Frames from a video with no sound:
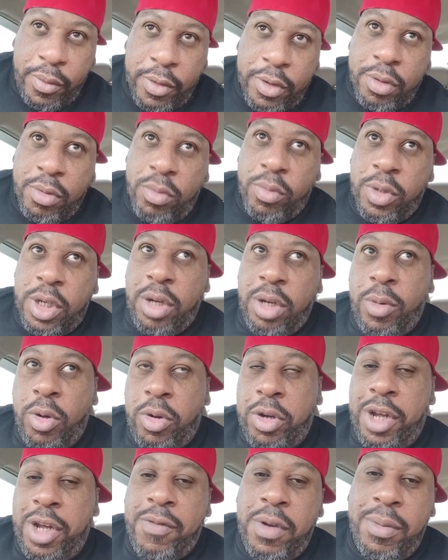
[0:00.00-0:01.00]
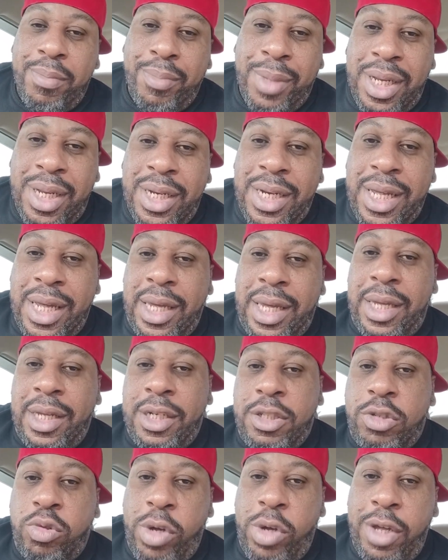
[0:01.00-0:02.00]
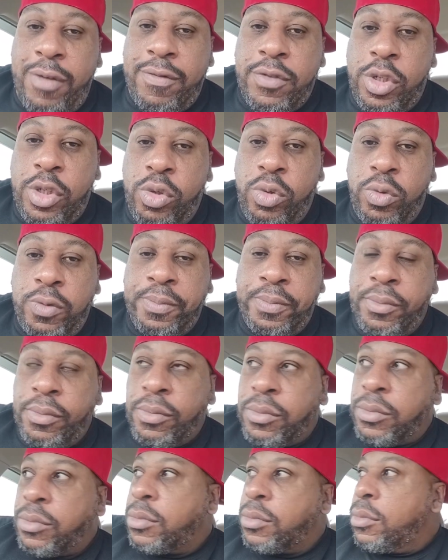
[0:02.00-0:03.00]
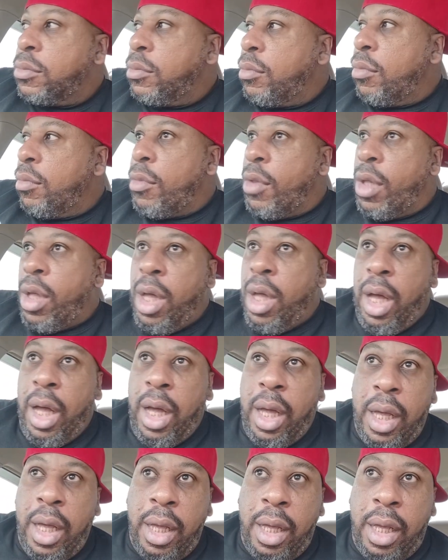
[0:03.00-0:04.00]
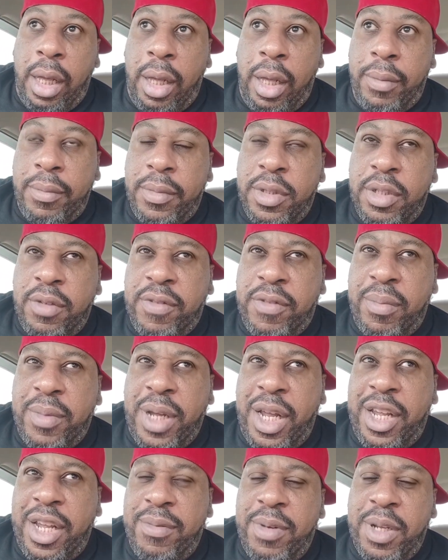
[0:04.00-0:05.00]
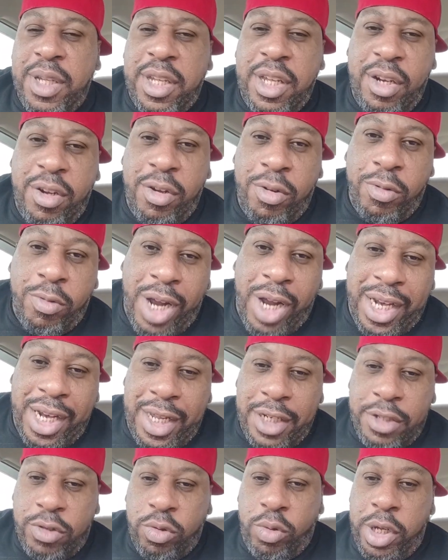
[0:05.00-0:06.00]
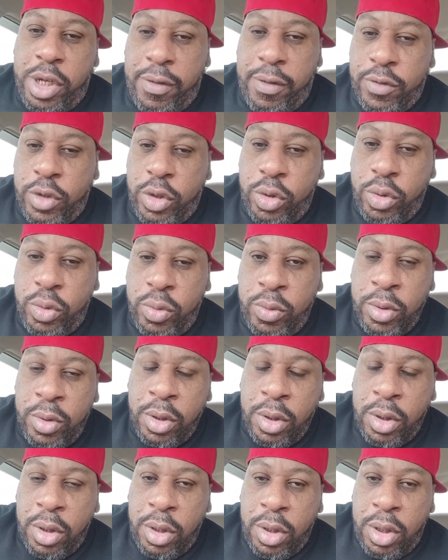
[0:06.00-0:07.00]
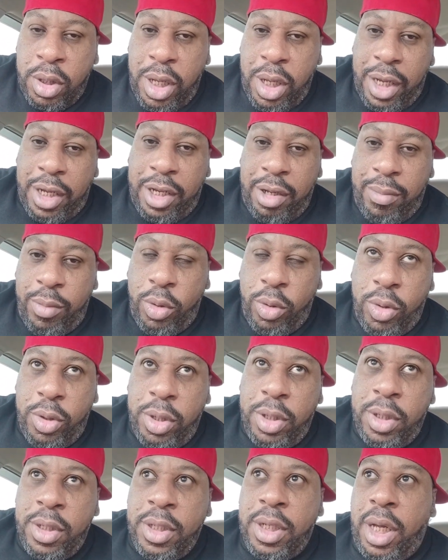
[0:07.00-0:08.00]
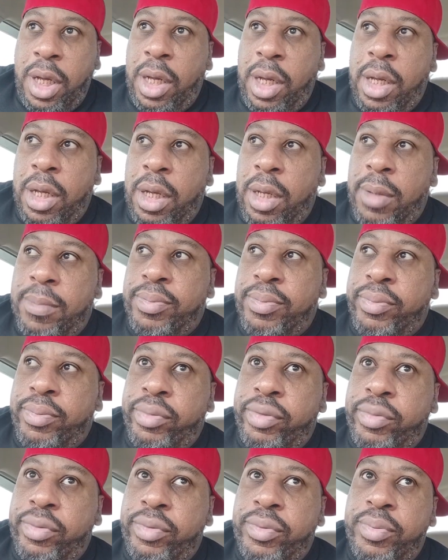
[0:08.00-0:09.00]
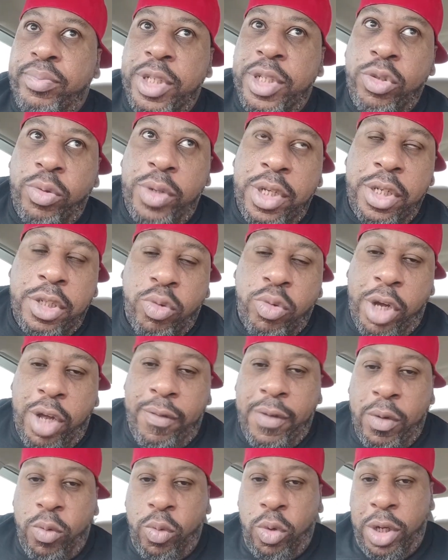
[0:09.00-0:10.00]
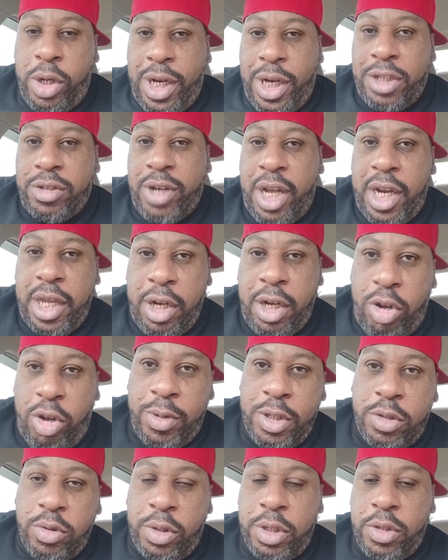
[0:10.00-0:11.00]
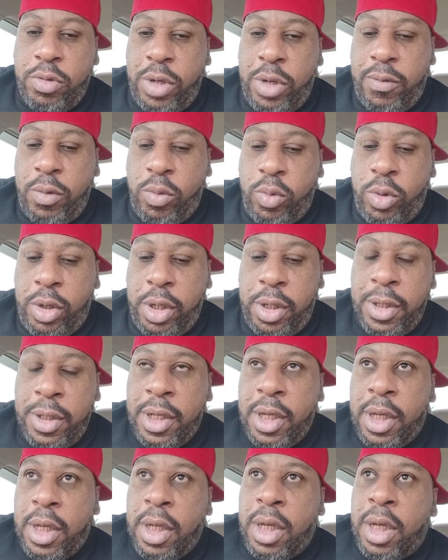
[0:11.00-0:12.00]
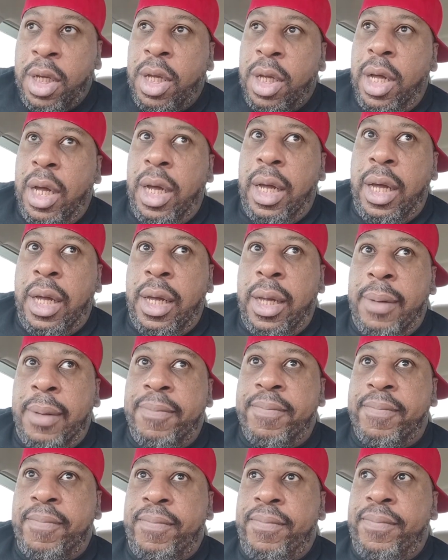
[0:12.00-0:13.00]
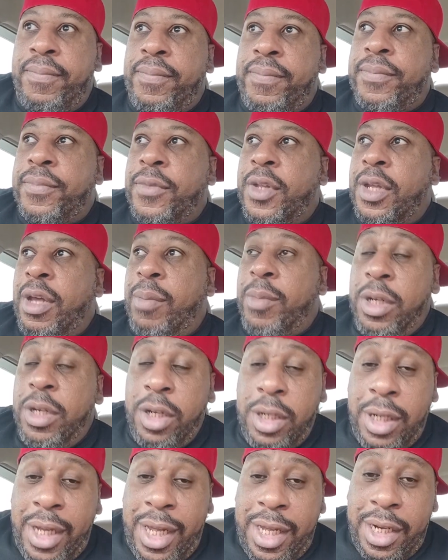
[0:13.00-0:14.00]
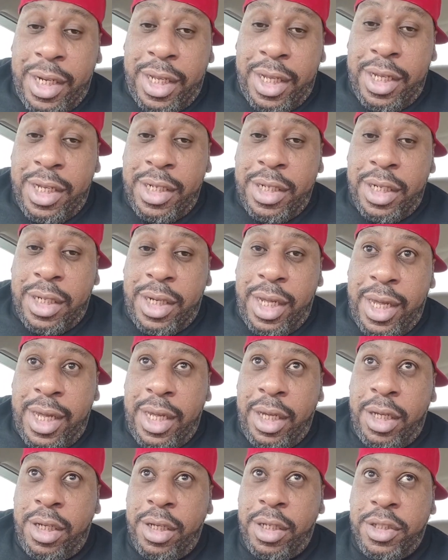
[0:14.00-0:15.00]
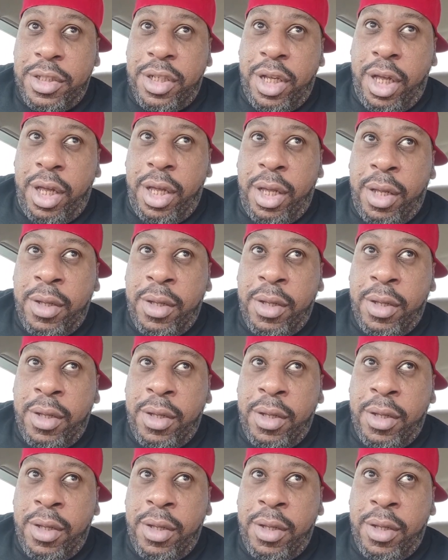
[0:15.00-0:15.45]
We come on every Monday, 12 noon. Uh, if I'm not able to get on right at 12 noon, I come on uh, between 12 and 1. I try to get on between 12 and 1. Uh, I'm a little late again today because uh,